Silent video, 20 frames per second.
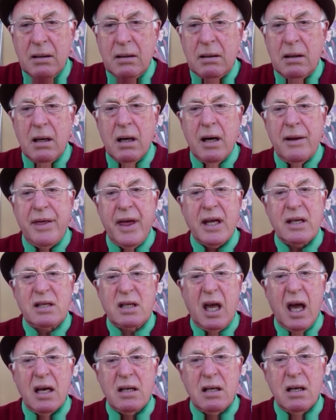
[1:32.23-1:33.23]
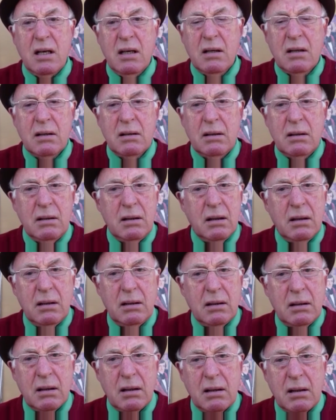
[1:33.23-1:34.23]
Thanks, Katya.
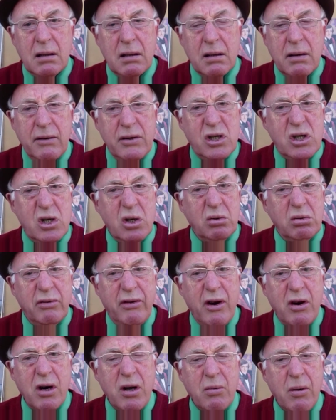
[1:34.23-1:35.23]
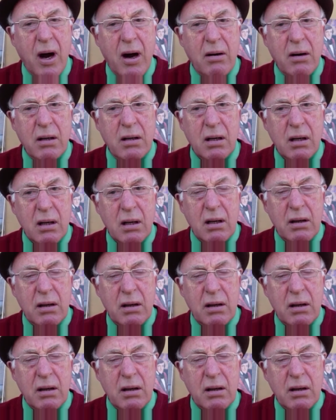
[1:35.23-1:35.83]
Still very worried.